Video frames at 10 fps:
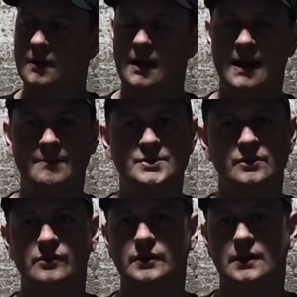
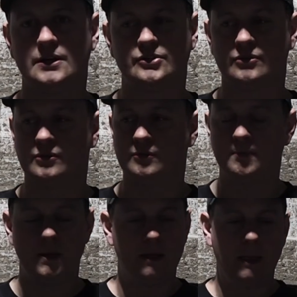Absolutely not
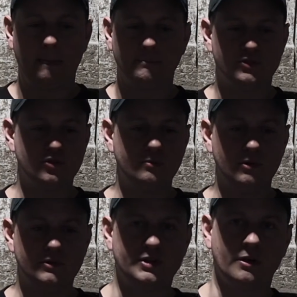true.
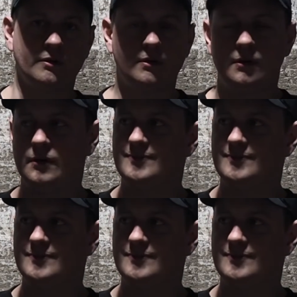Subarus are